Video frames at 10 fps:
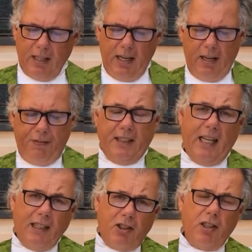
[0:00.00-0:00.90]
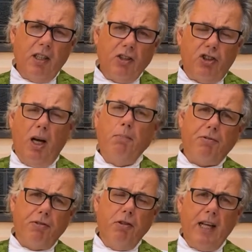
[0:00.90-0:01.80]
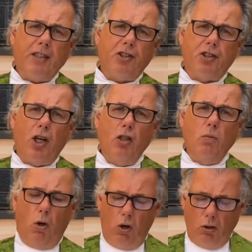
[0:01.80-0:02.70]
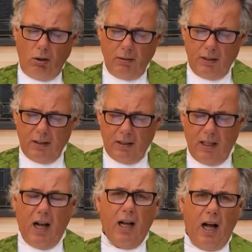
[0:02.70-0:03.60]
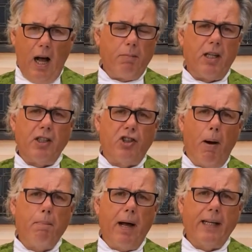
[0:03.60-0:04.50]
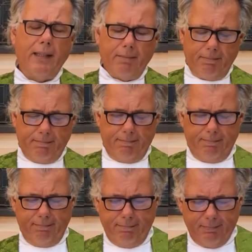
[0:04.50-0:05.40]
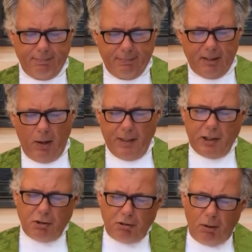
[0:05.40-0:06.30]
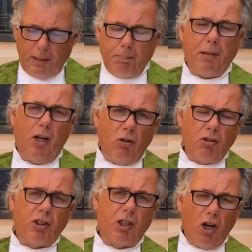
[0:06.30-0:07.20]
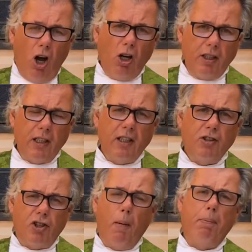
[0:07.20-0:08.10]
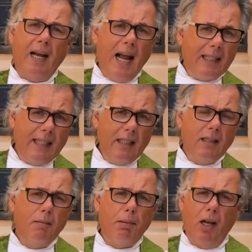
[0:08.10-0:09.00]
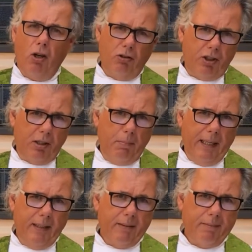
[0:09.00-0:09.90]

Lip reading: If he says jump through that stone wall, I'm going to jump at it. Going through it belongs to God. Jumping at it belongs to me."